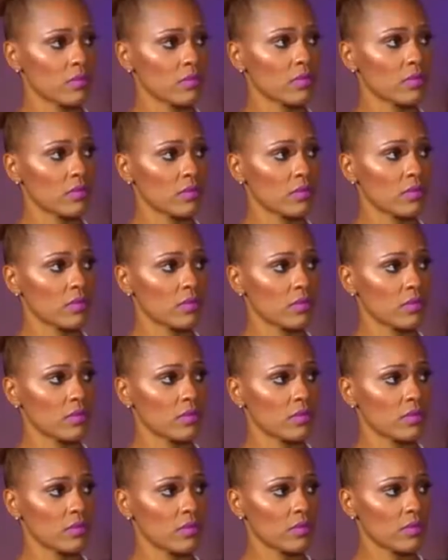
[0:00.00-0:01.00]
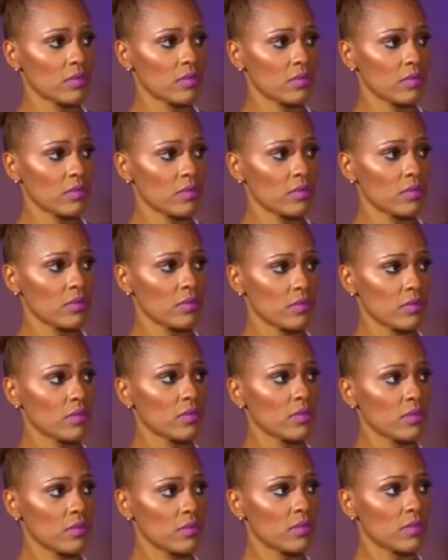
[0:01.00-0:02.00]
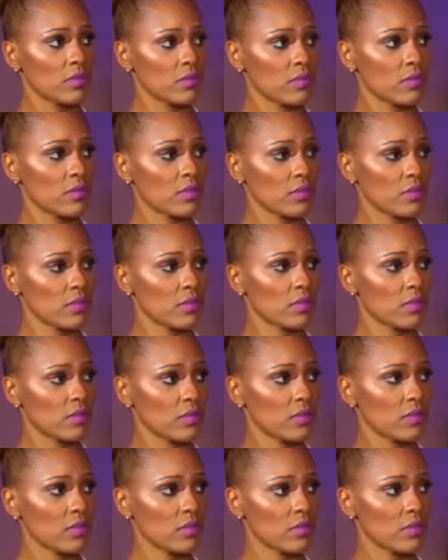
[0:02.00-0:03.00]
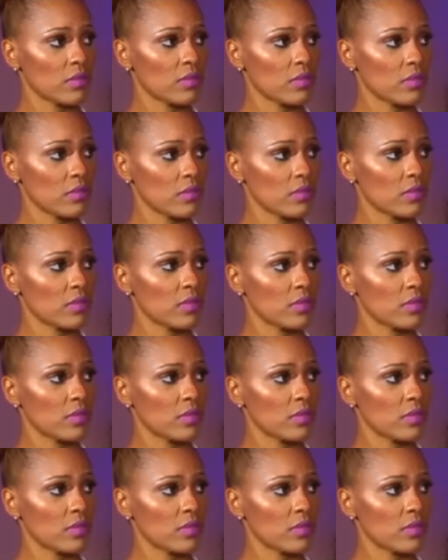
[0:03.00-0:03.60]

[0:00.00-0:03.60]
(silent)